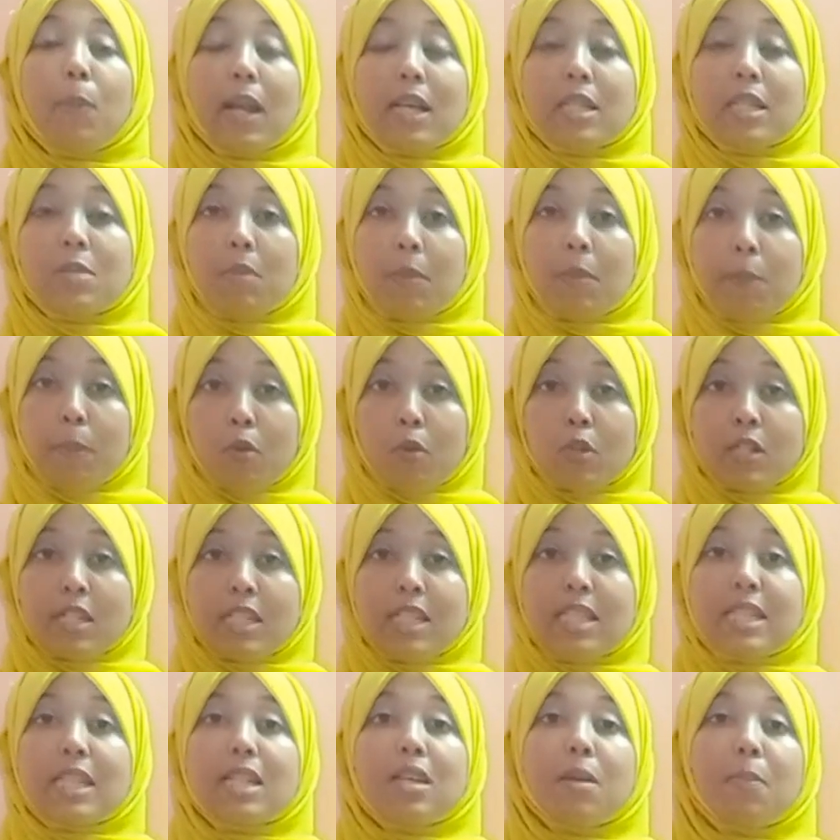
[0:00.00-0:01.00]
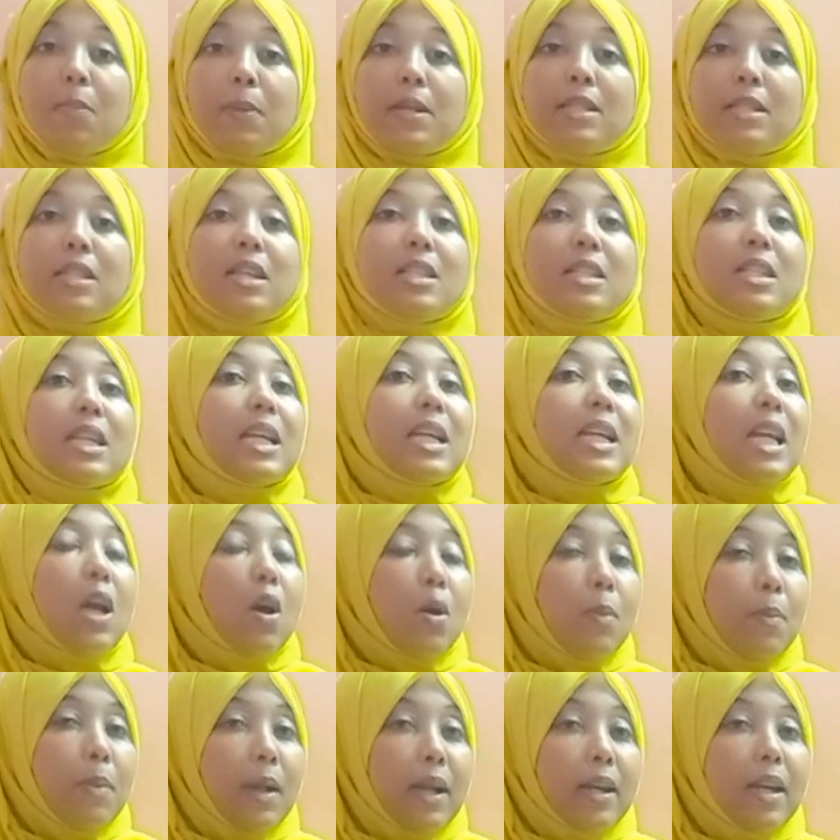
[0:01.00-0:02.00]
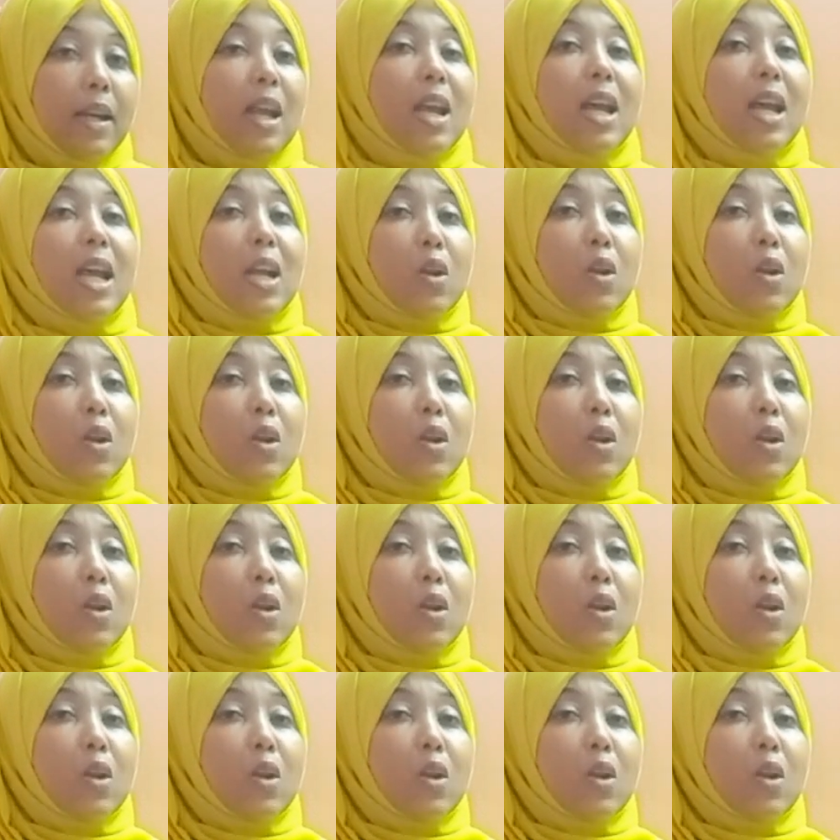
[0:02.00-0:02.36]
plasma proteins that are present in our blood.